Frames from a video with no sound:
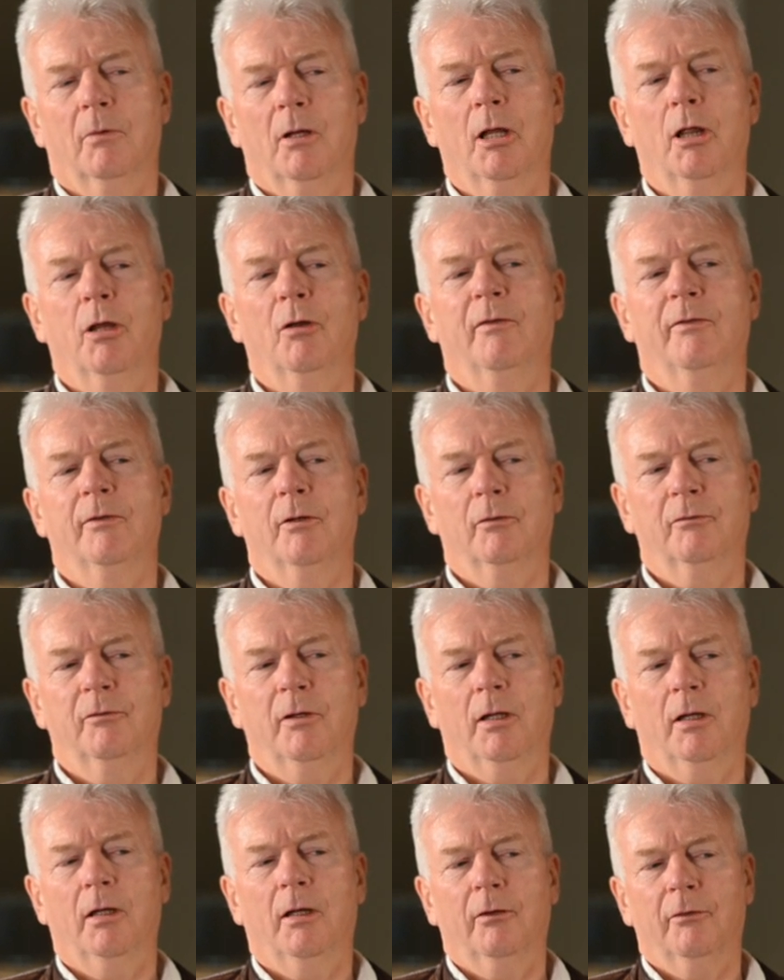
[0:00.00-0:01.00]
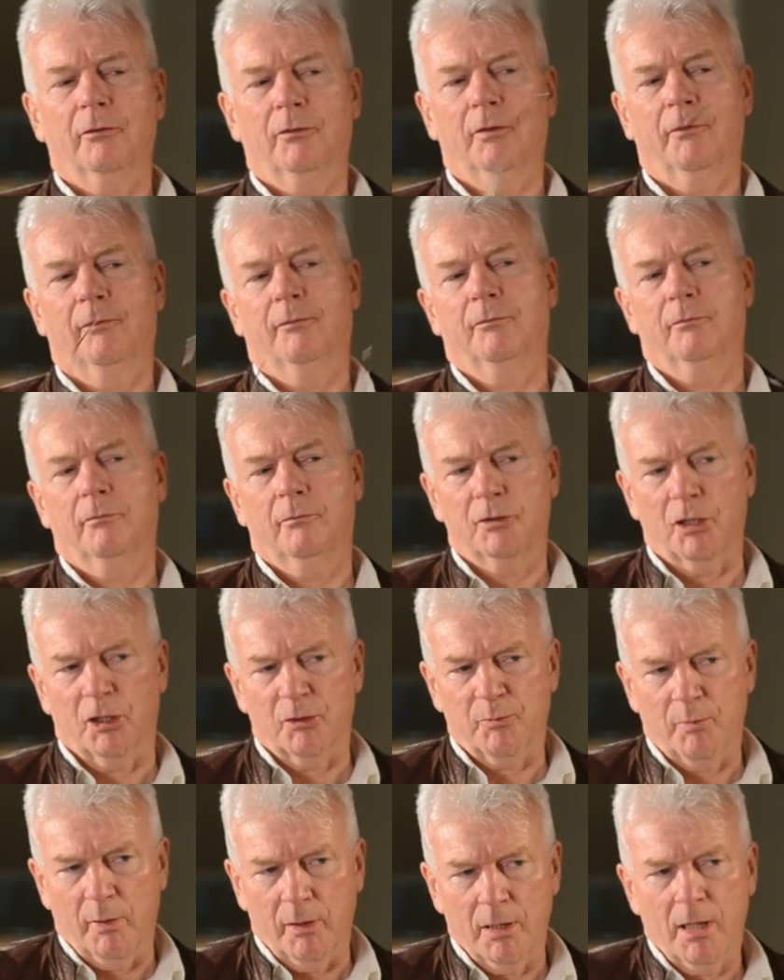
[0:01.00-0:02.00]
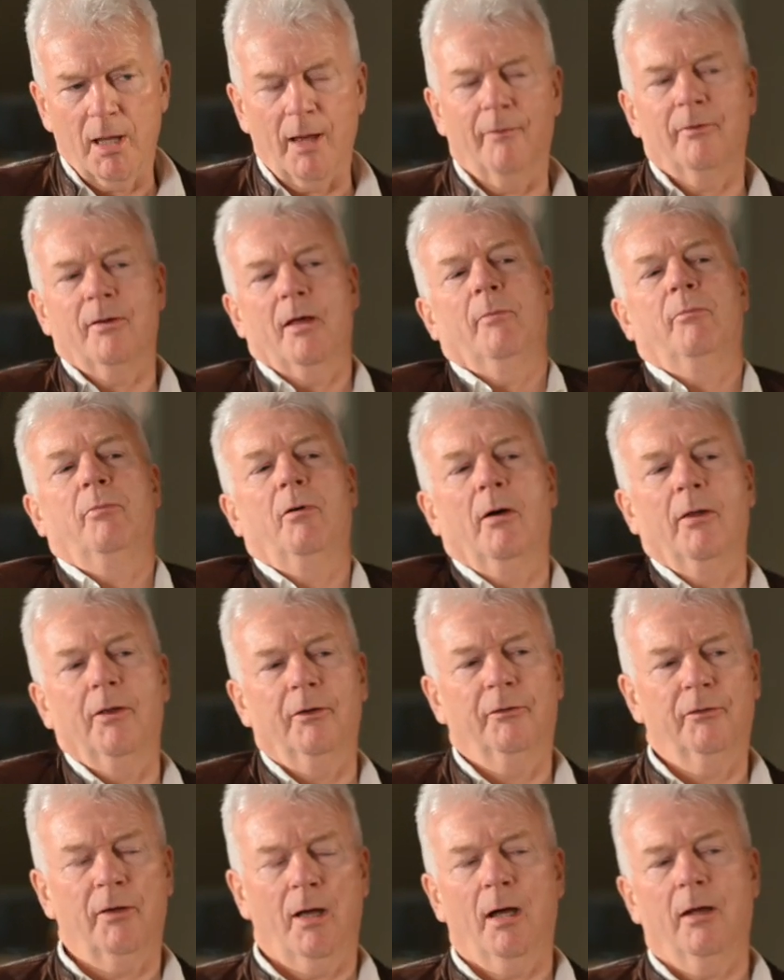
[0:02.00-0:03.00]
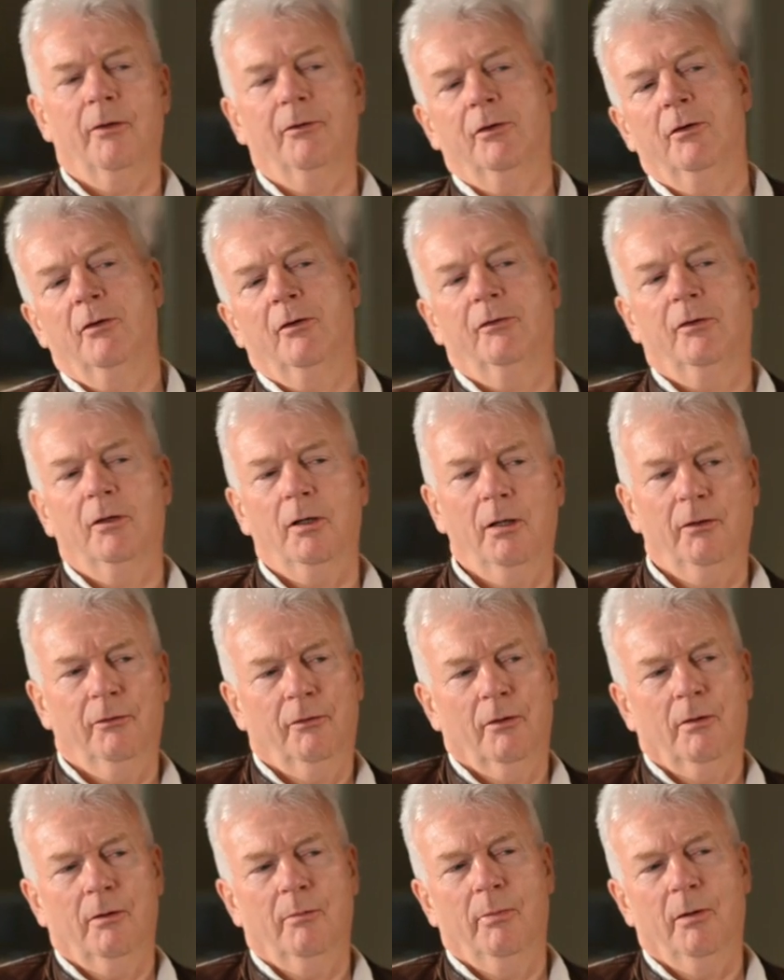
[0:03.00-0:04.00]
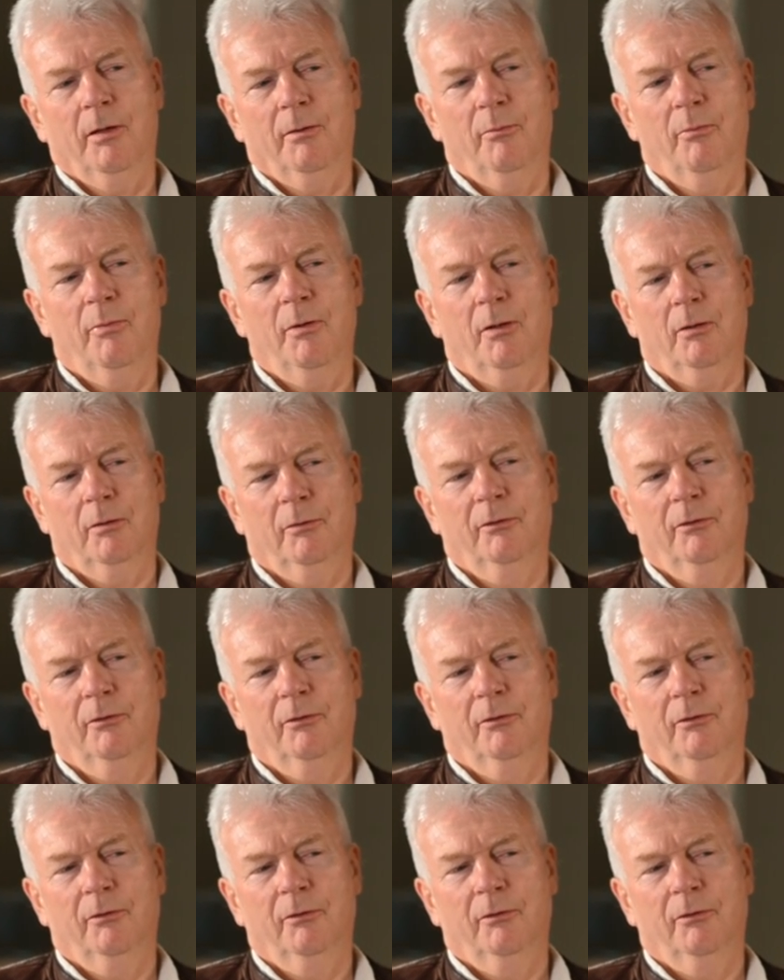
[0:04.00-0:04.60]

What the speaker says: alluvial diggings have just been covered up by the towns and the cities that have been built.